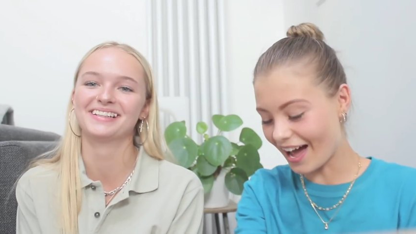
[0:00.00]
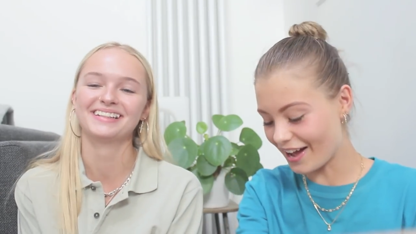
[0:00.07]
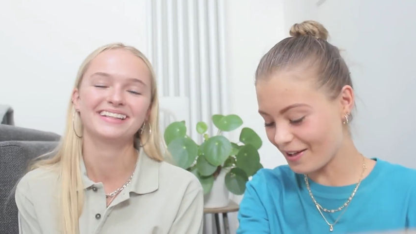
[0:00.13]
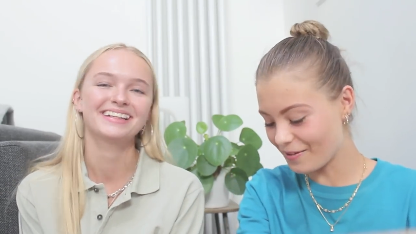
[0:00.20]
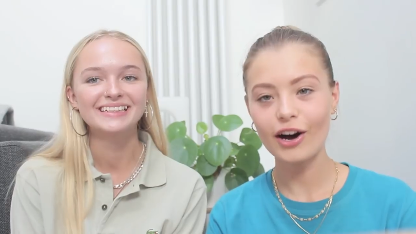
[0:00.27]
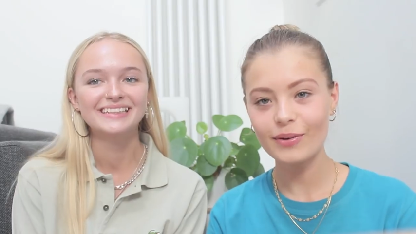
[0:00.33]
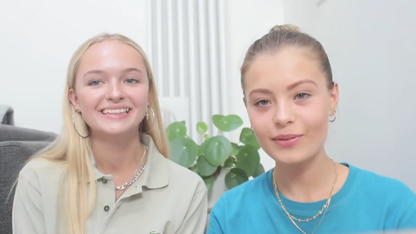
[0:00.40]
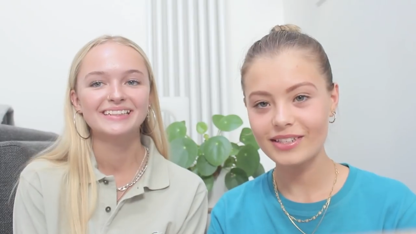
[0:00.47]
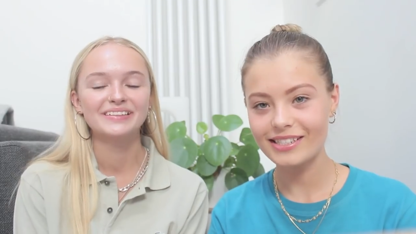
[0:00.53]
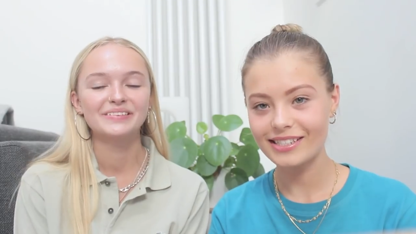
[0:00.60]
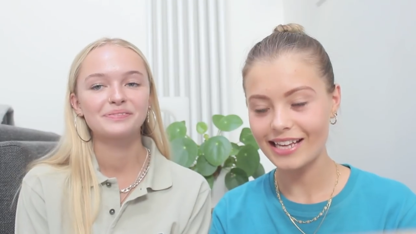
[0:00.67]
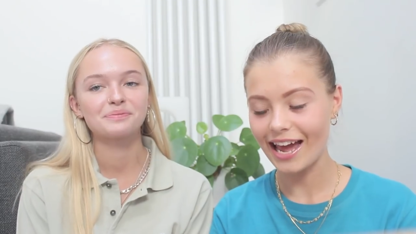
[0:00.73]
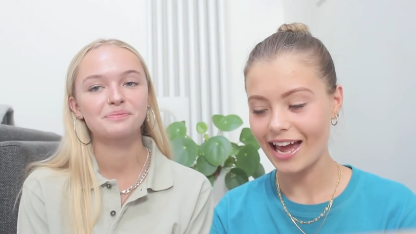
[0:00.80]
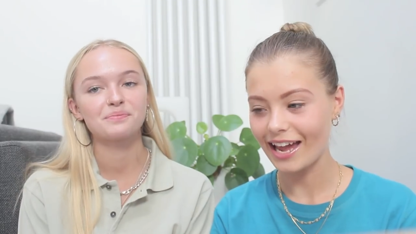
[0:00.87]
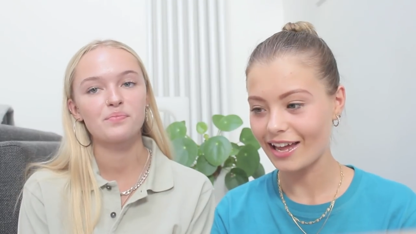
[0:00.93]
Speaker 1: Yeah. um, I would
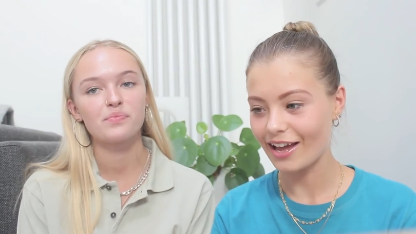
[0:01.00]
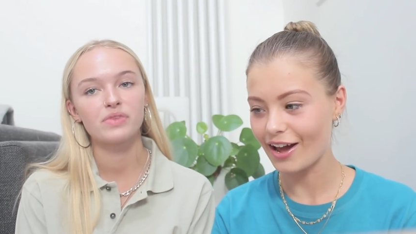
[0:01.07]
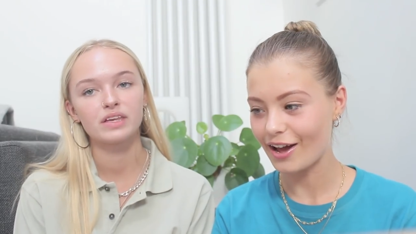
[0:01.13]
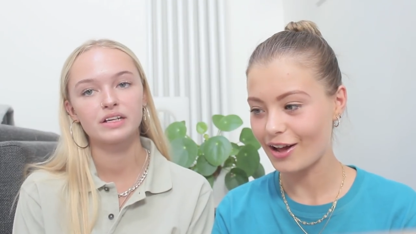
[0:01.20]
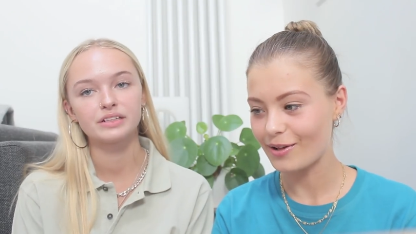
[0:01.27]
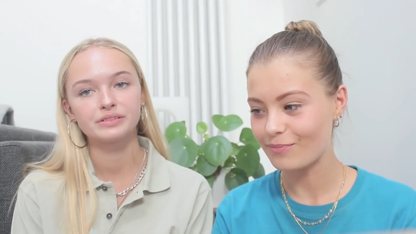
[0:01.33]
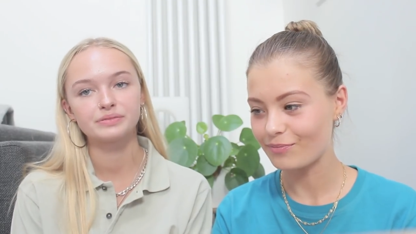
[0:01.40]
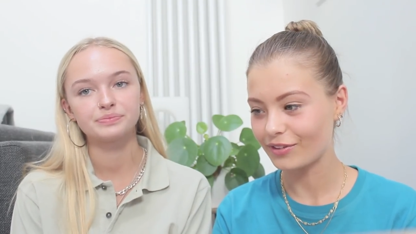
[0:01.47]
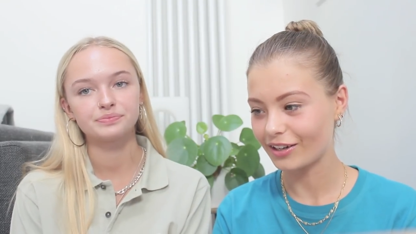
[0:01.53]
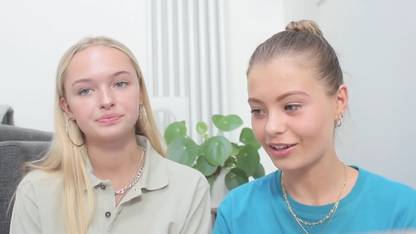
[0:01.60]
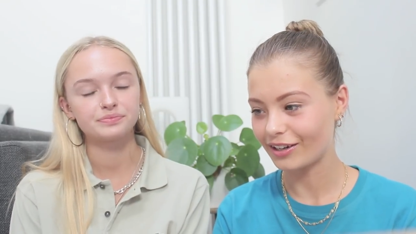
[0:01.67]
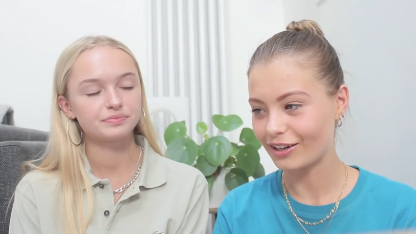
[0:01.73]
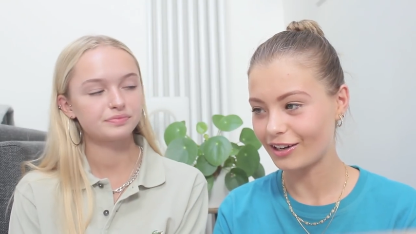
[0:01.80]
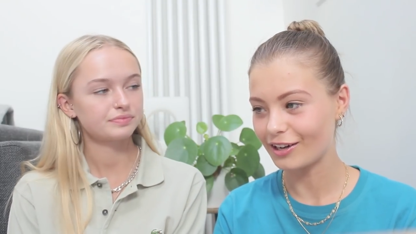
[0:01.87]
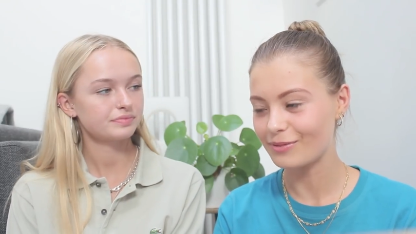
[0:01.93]
say, um,
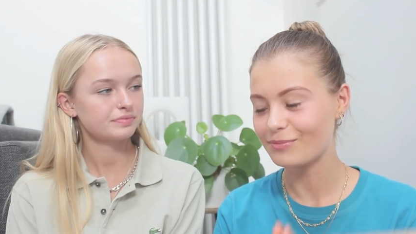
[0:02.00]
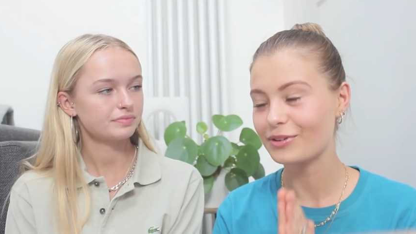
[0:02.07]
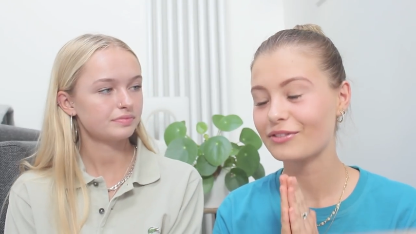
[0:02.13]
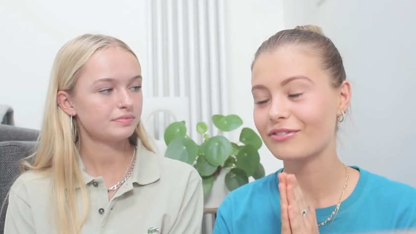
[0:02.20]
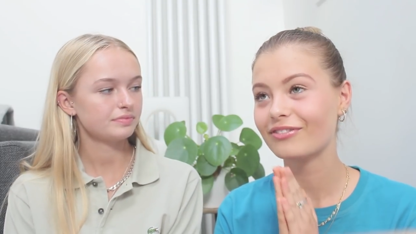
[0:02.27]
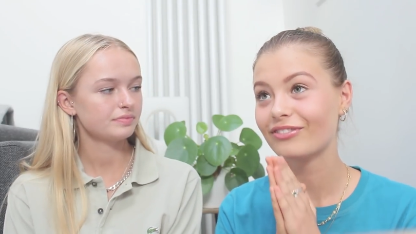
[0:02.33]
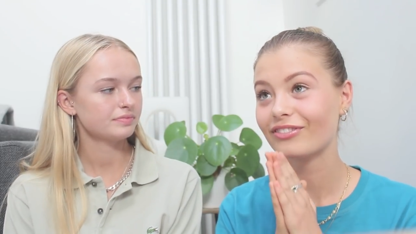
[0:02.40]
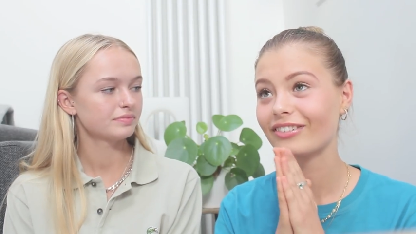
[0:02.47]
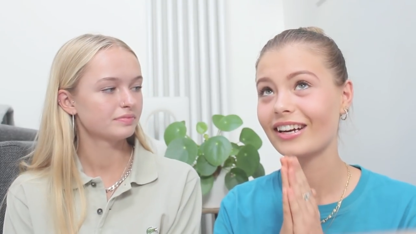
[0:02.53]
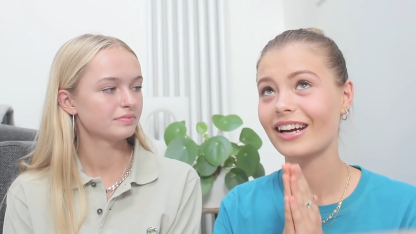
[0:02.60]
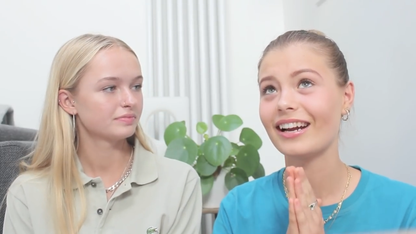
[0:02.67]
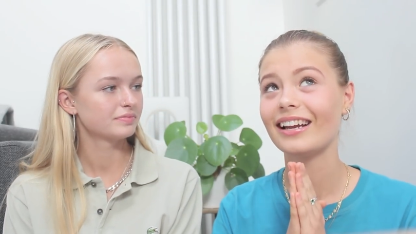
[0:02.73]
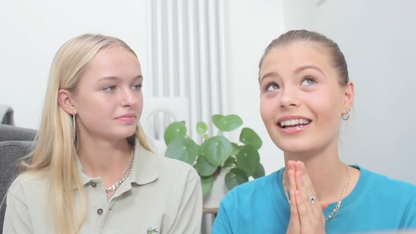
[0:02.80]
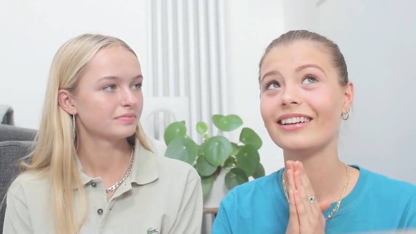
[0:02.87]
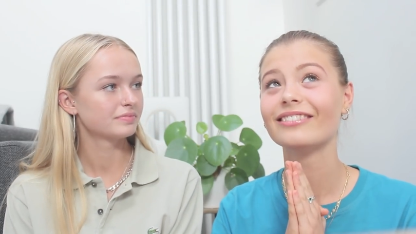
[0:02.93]
I'm
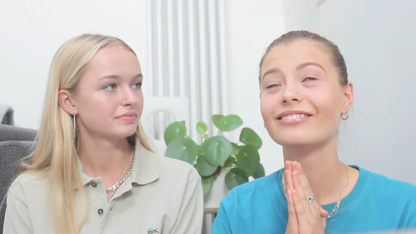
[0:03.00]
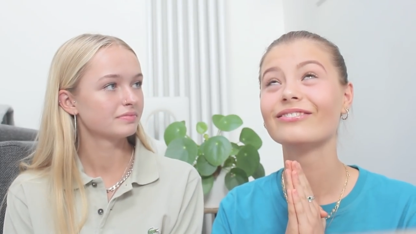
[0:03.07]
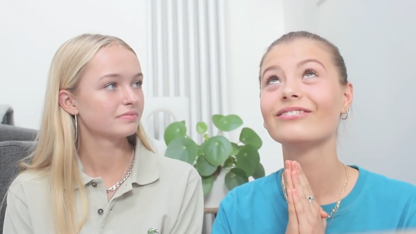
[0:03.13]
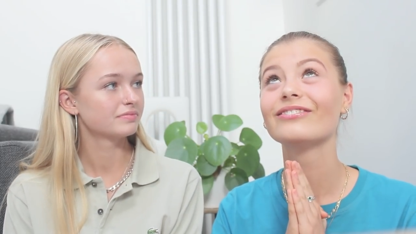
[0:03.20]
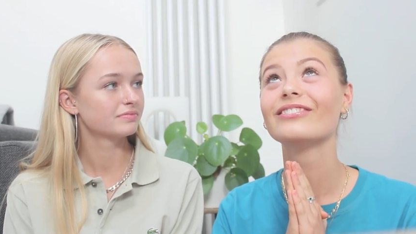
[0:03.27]
really,